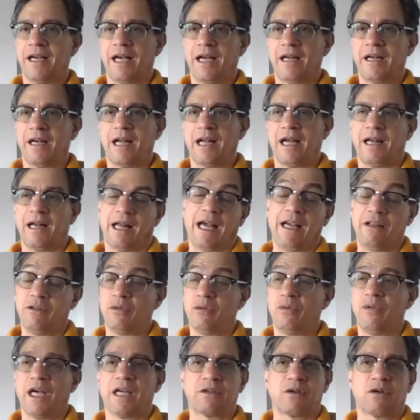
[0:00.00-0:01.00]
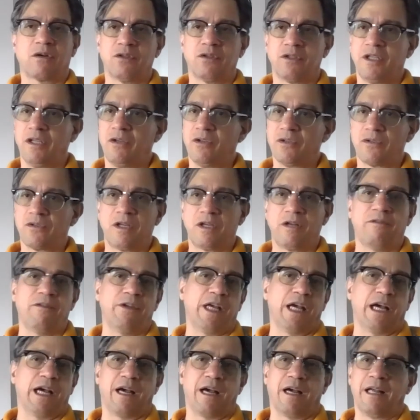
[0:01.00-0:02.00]
And I do that continuously
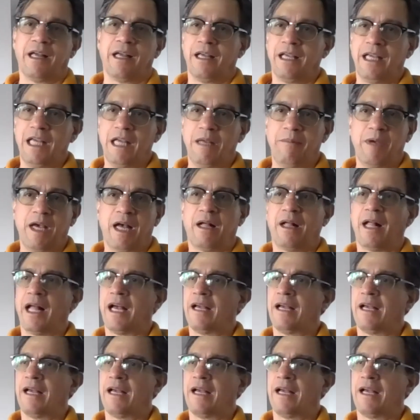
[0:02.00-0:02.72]
via email.